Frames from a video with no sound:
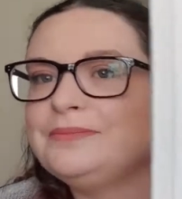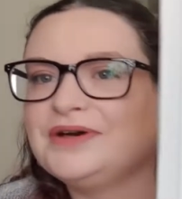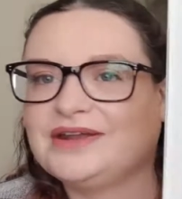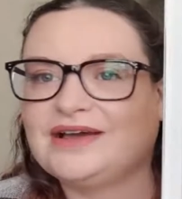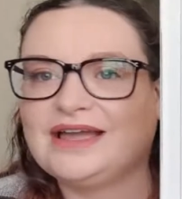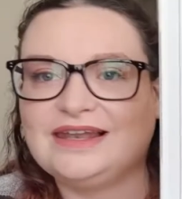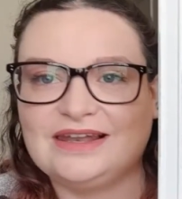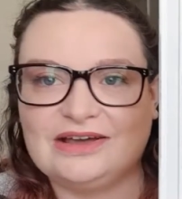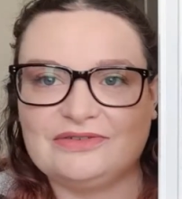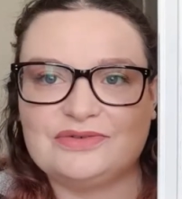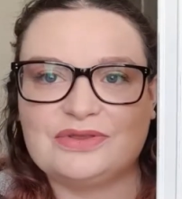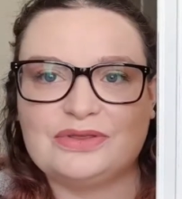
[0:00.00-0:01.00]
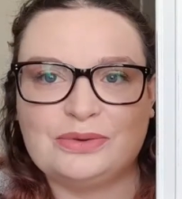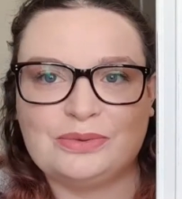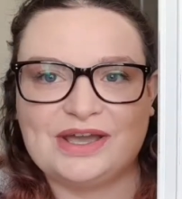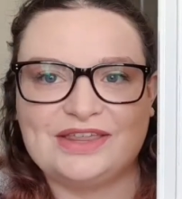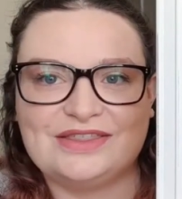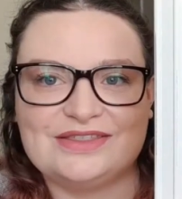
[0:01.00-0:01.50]
but I love the
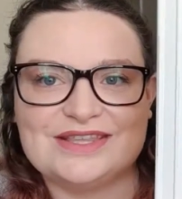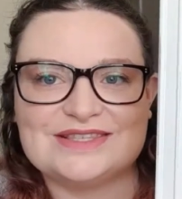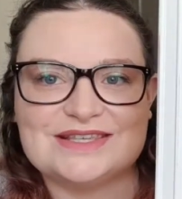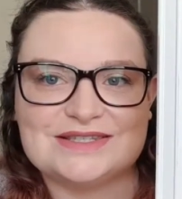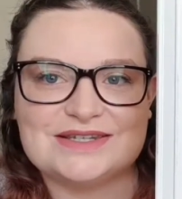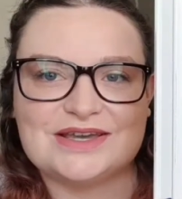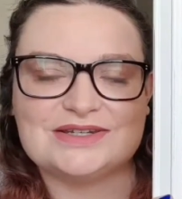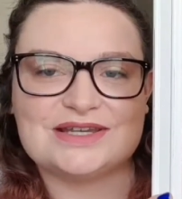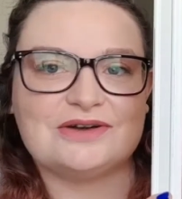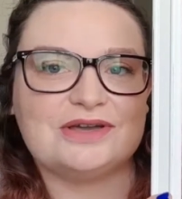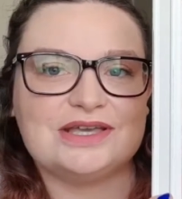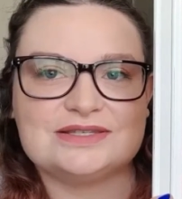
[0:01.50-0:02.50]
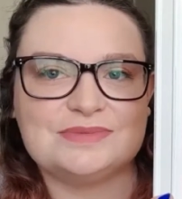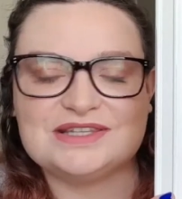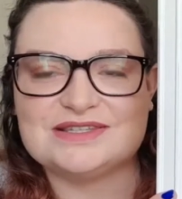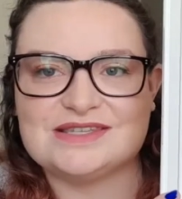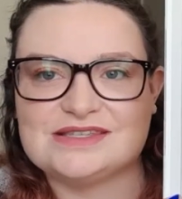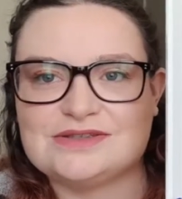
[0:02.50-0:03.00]
way that this has turned out. It's been
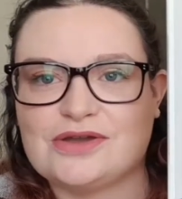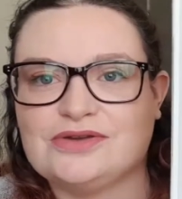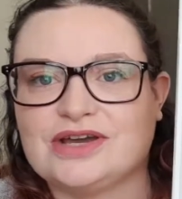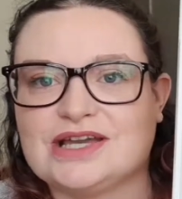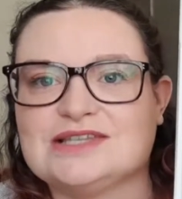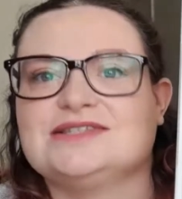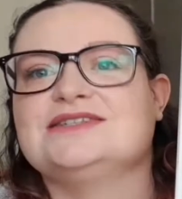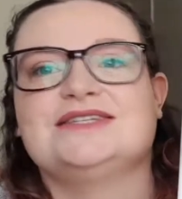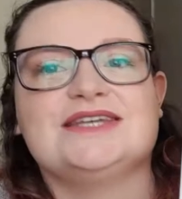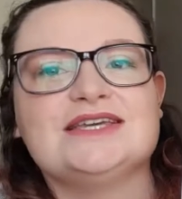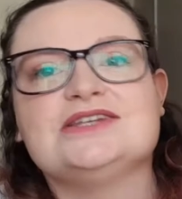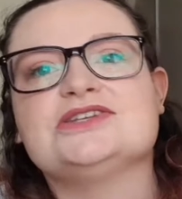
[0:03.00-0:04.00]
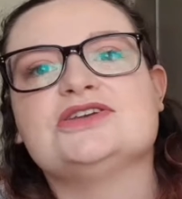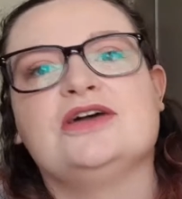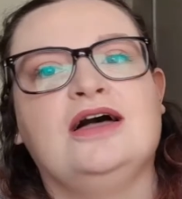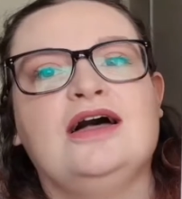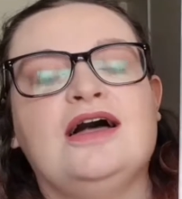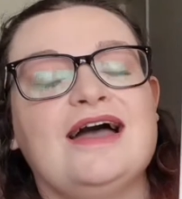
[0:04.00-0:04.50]
so nice to stitch,
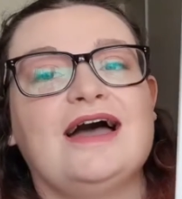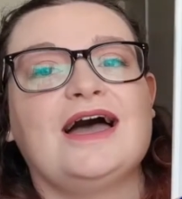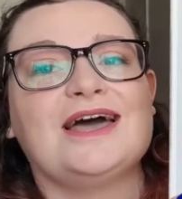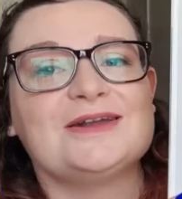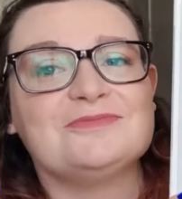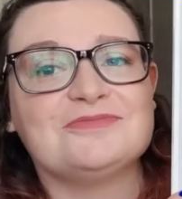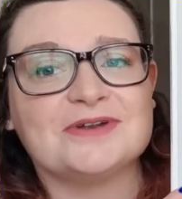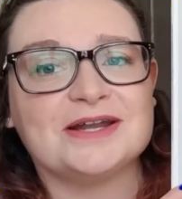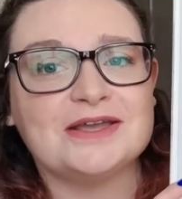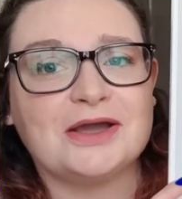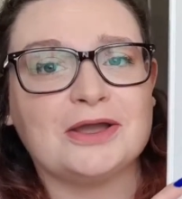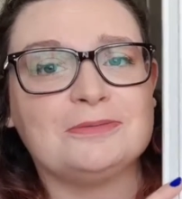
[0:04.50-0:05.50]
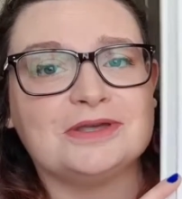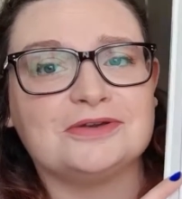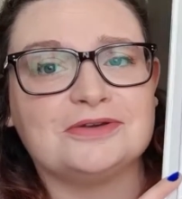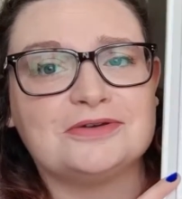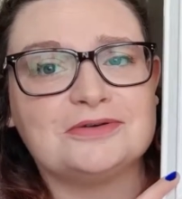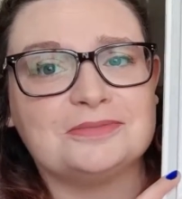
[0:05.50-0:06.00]
and I'm really hoping
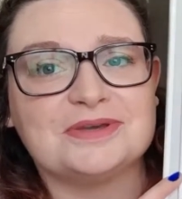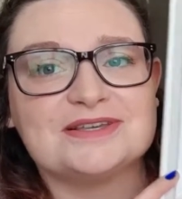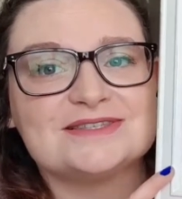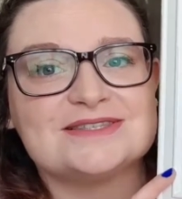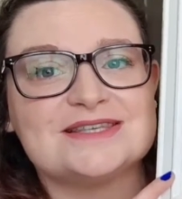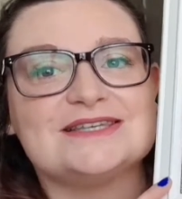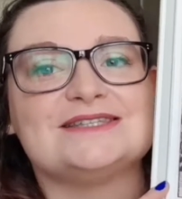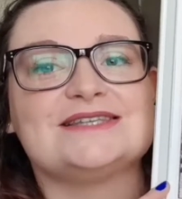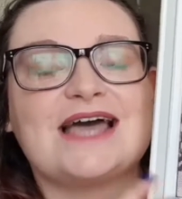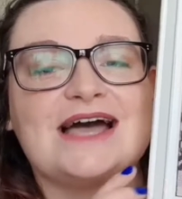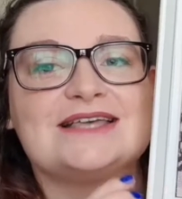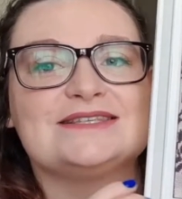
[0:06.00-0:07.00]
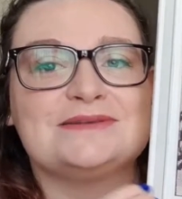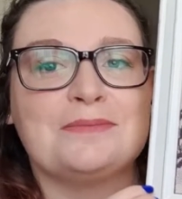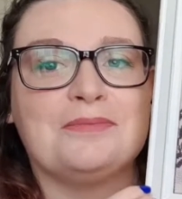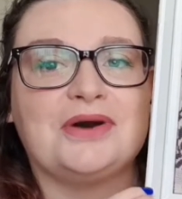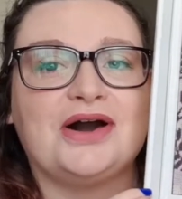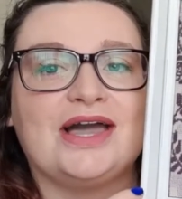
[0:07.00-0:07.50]
Google picks this as
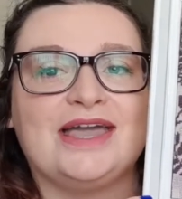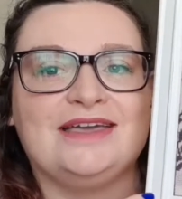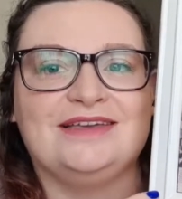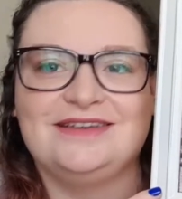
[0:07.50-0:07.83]
my